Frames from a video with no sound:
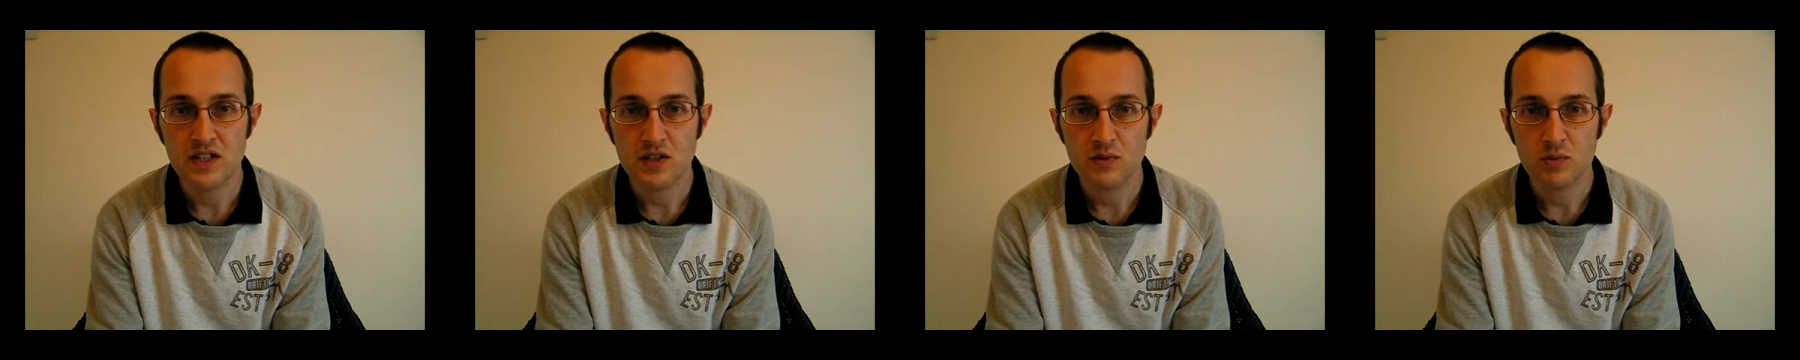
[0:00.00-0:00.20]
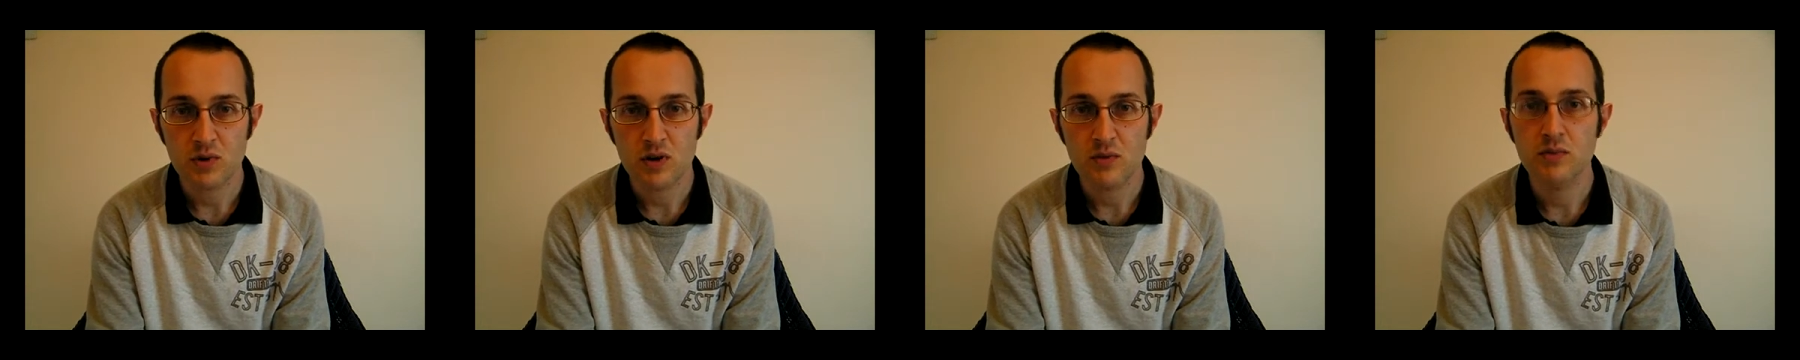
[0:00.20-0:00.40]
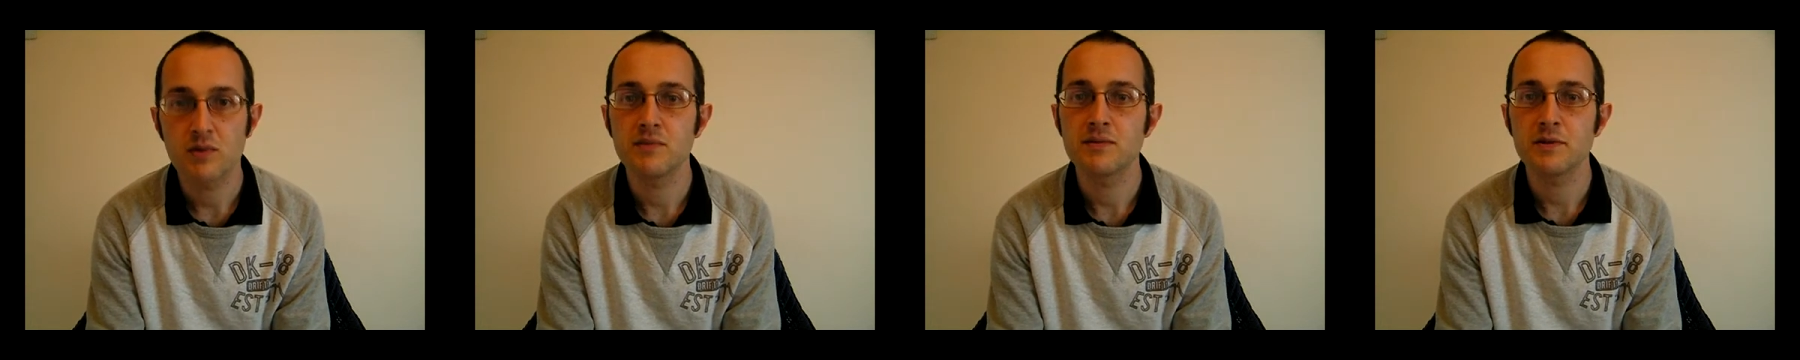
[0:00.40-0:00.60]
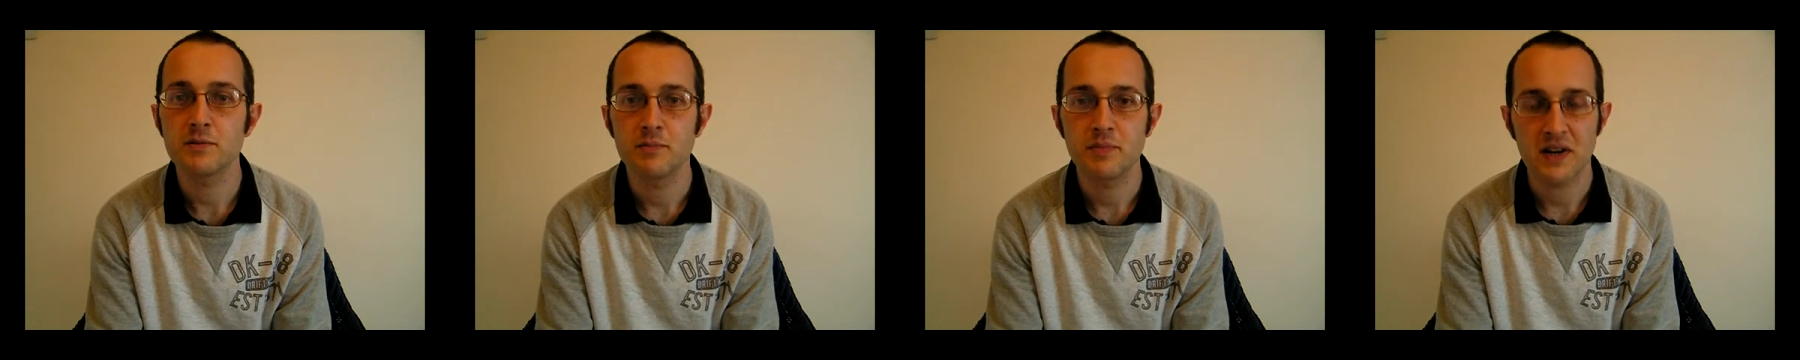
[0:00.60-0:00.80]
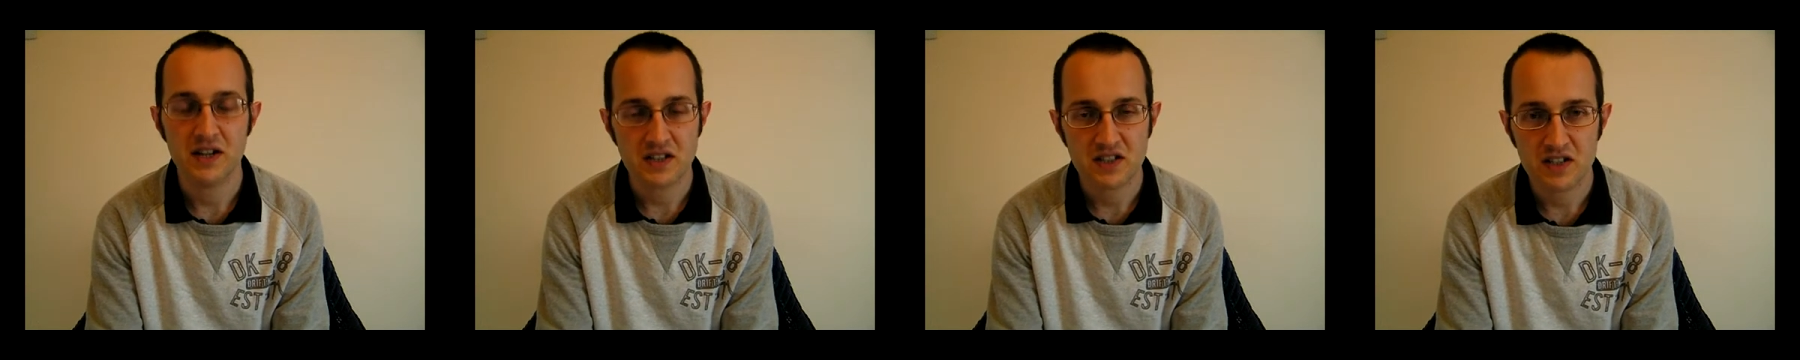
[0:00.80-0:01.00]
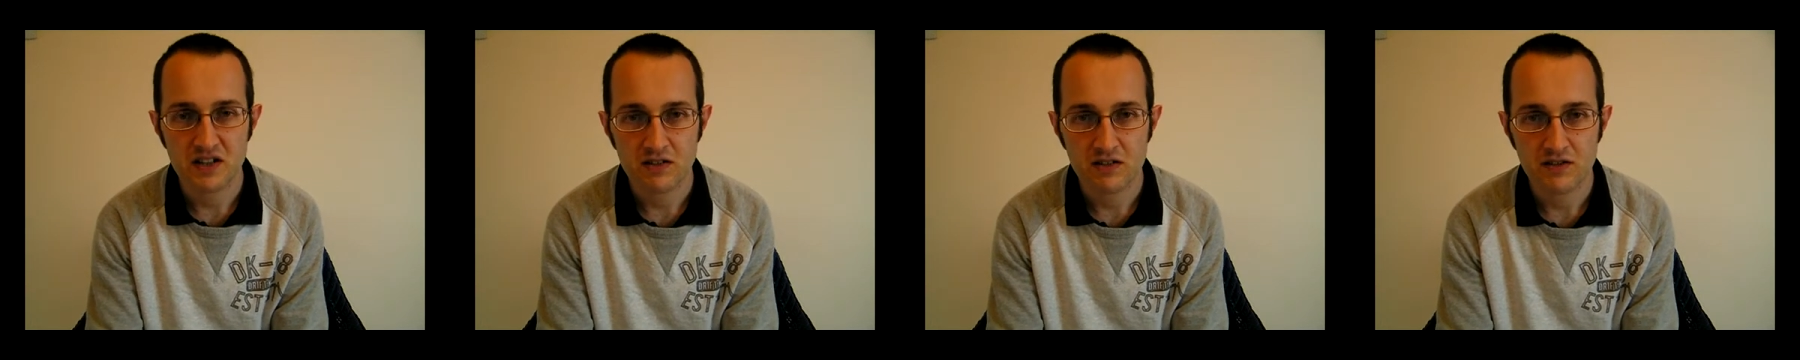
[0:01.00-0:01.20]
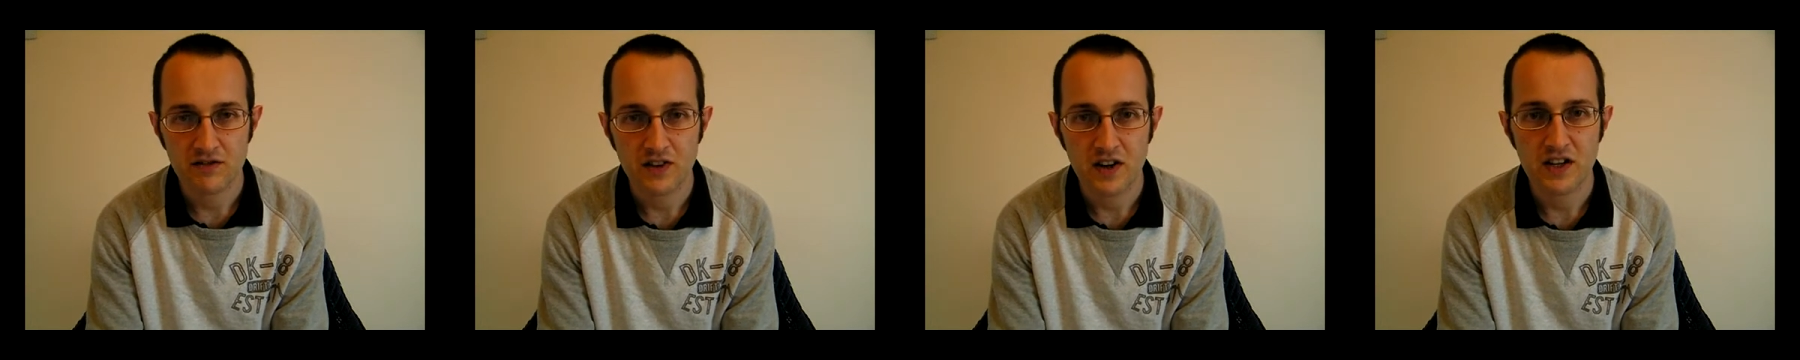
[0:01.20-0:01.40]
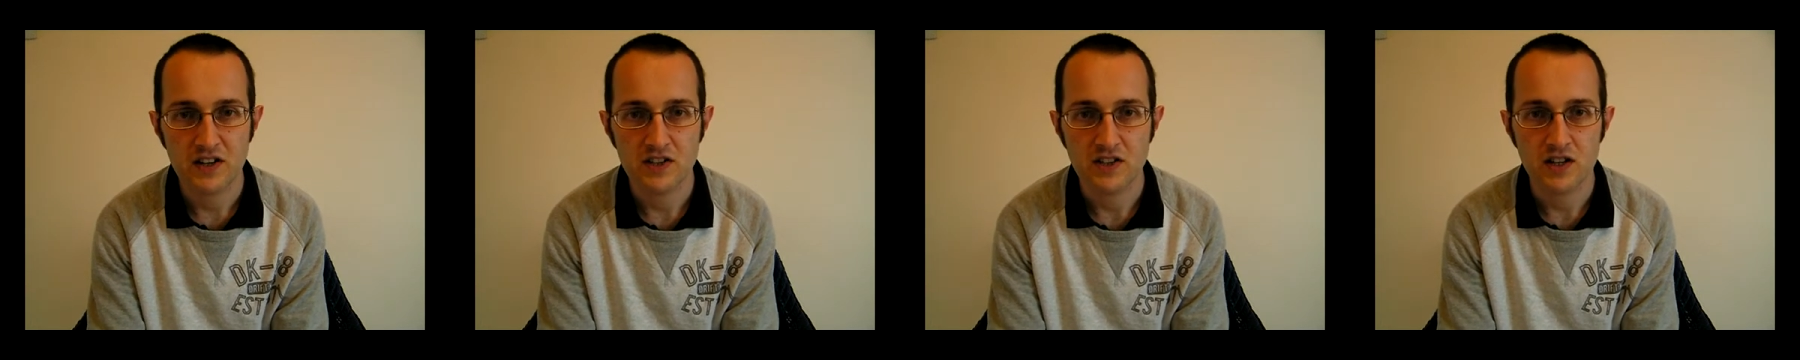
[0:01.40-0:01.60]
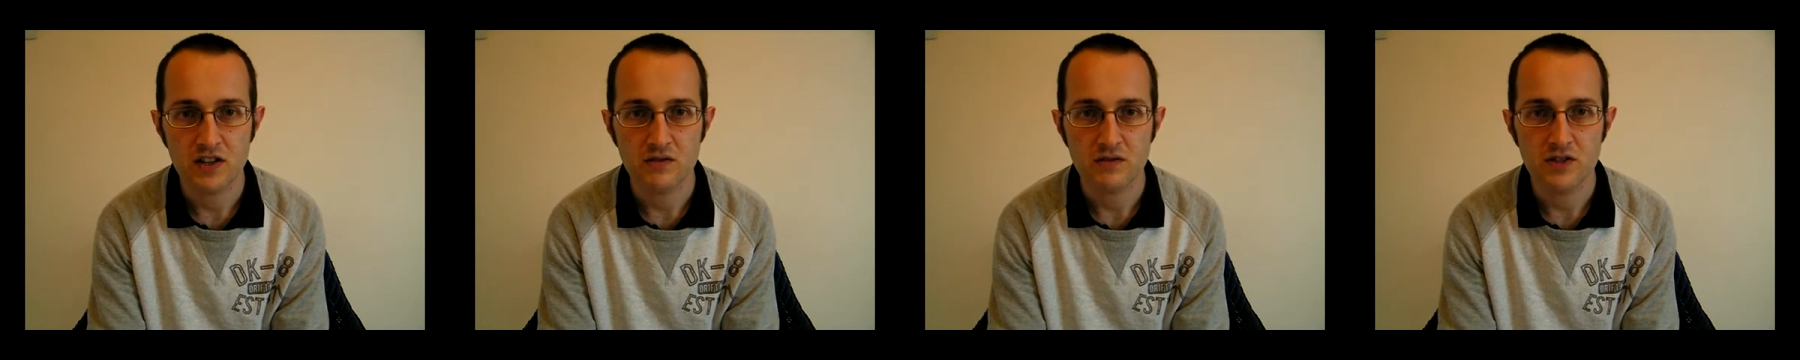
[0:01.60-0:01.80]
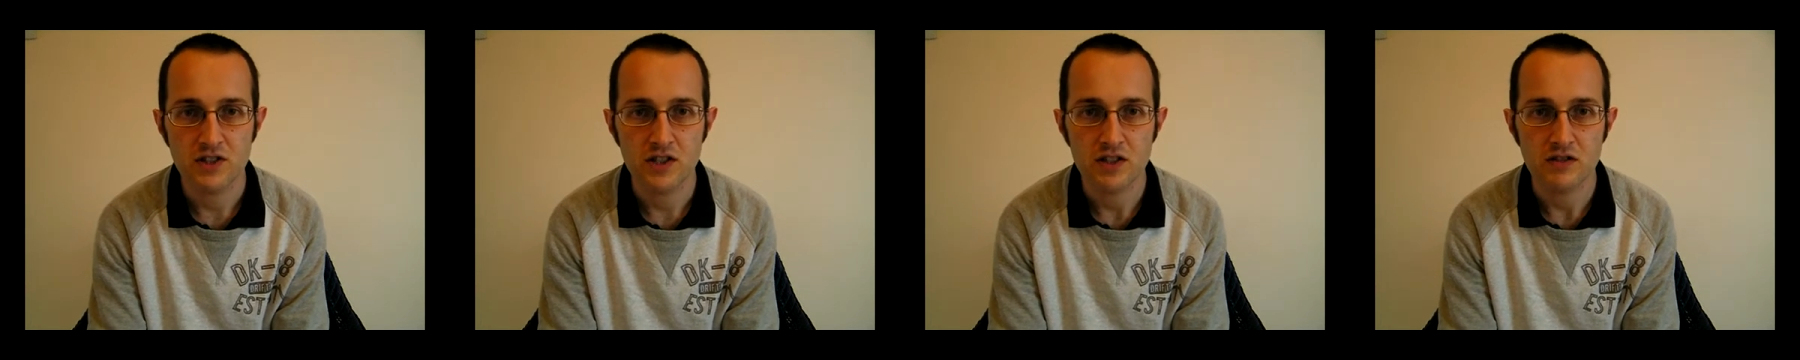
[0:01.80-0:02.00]
these problems,
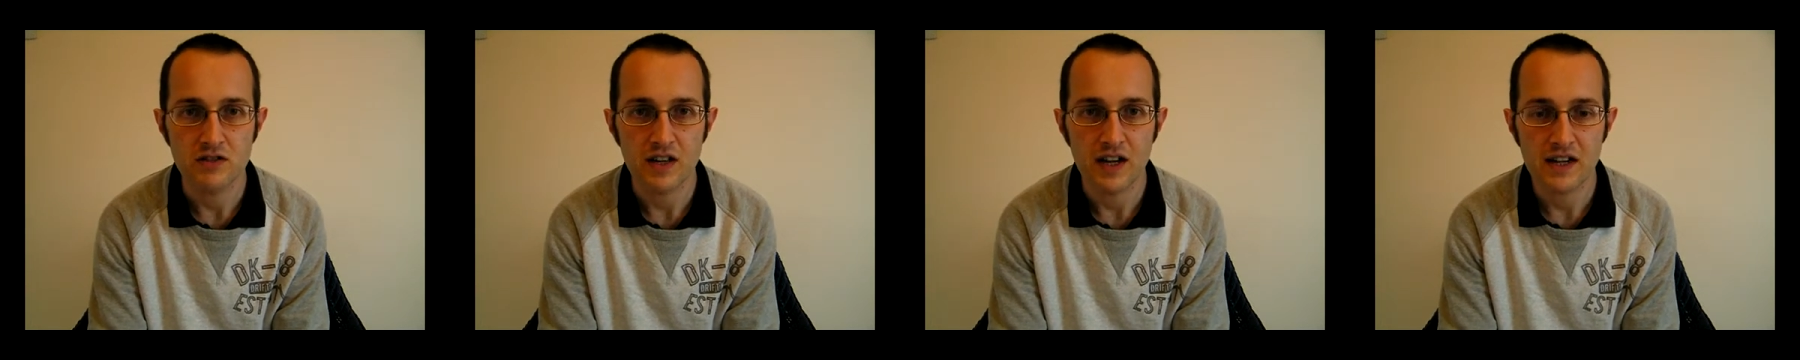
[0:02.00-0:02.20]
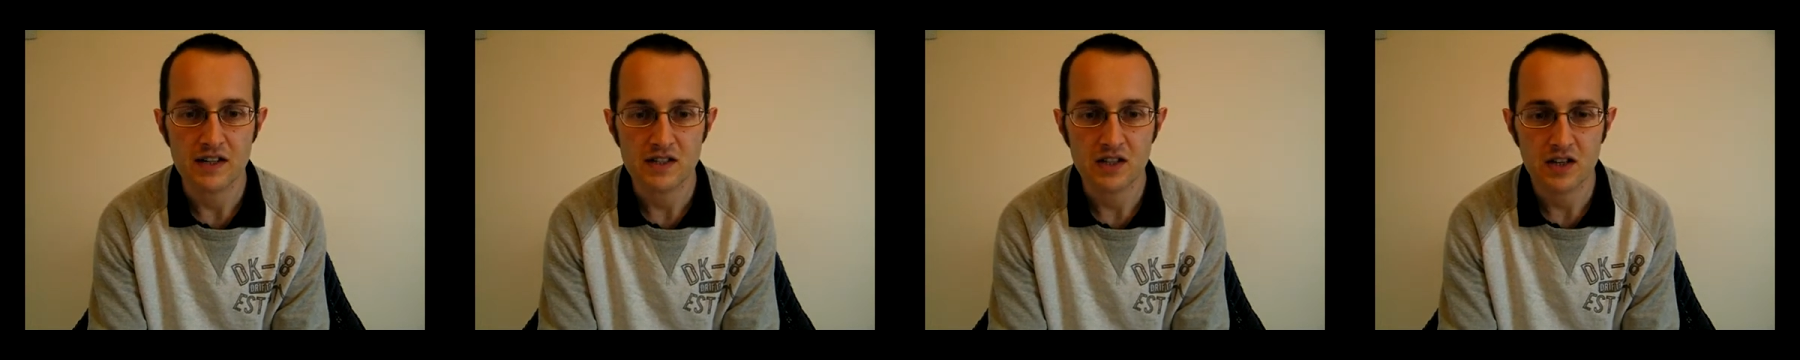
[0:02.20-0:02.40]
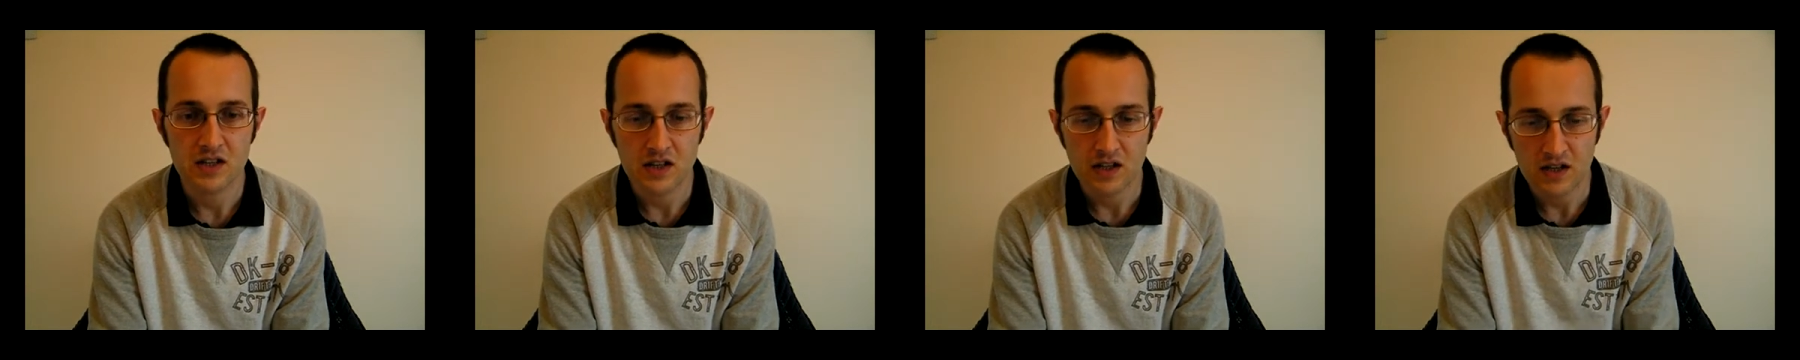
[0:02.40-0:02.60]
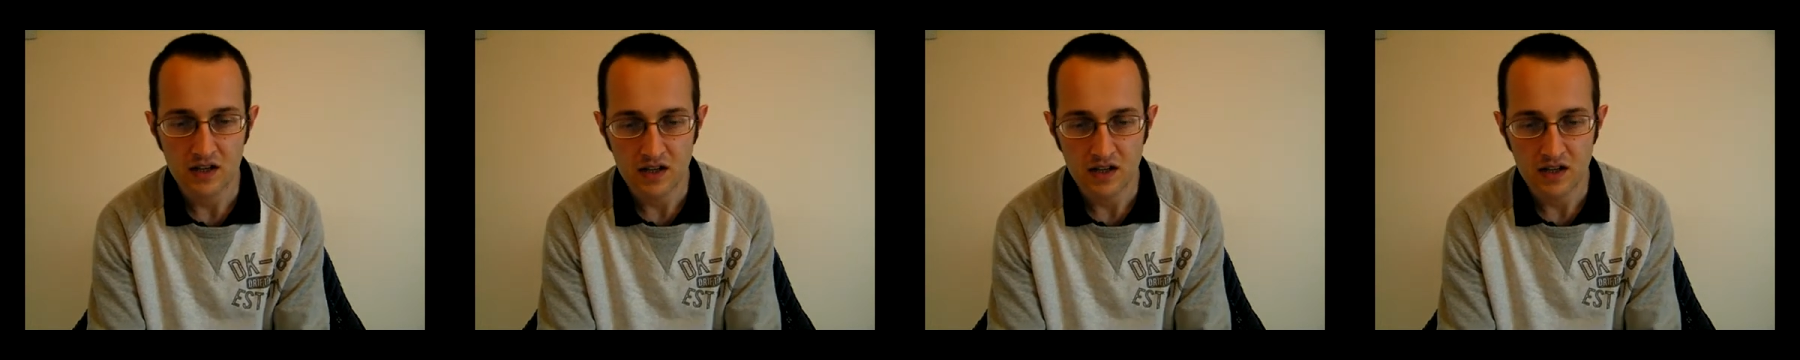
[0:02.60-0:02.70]
bacteriophage don't do that.